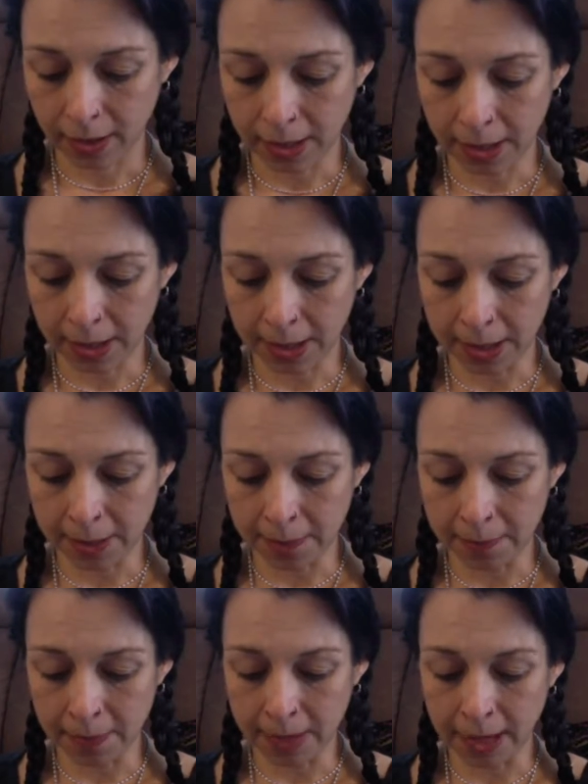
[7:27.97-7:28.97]

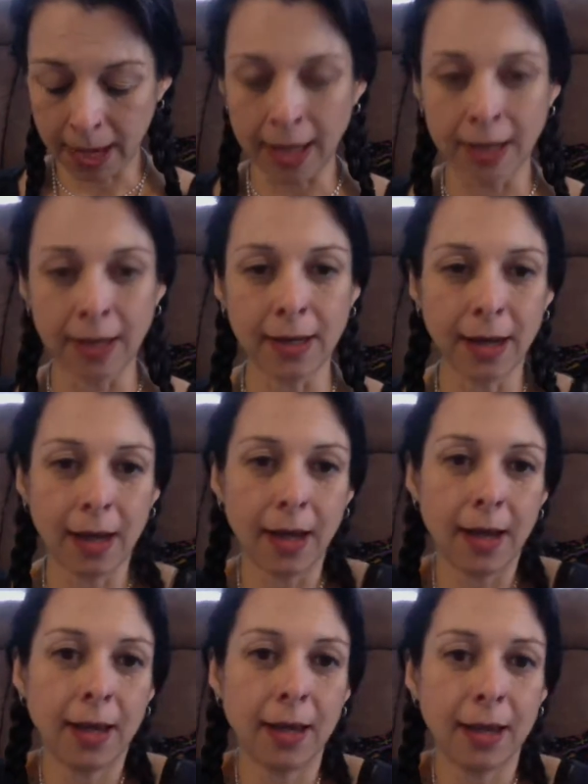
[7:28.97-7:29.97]
And
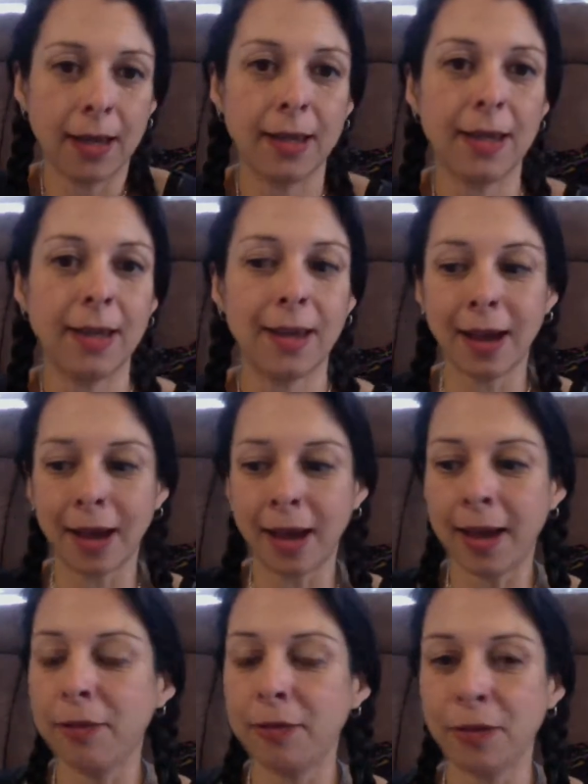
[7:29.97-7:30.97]

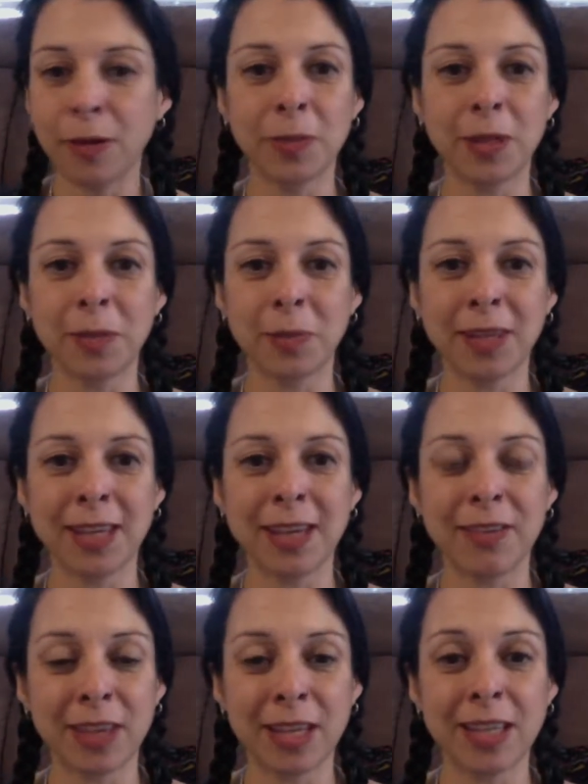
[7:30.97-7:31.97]
I firmly
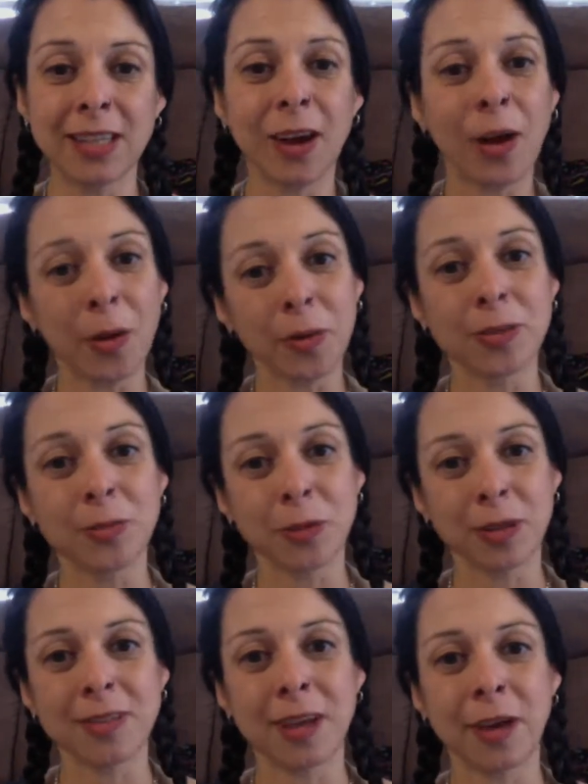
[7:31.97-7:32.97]
believe that it always
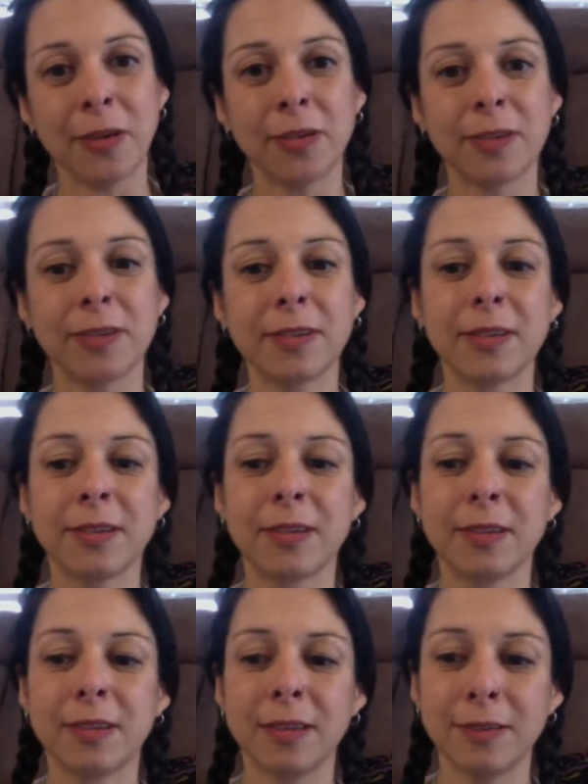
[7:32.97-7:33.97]
works out
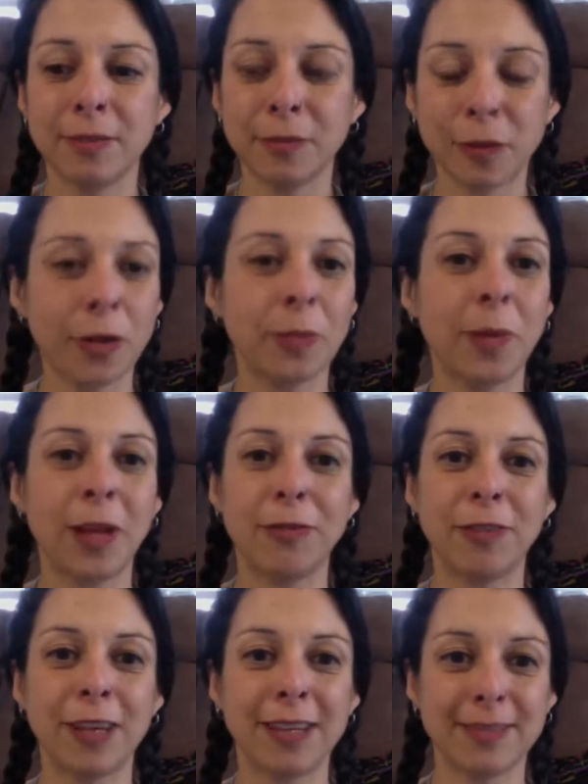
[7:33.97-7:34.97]
for your benefit,